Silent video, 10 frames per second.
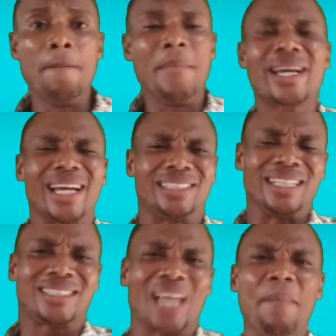Make a
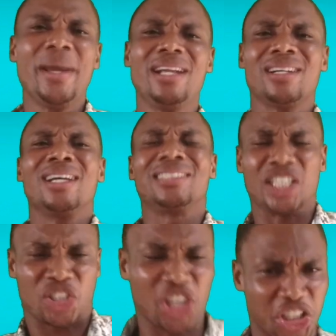determined
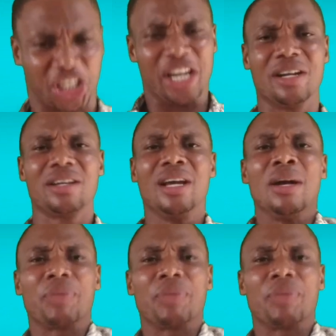decision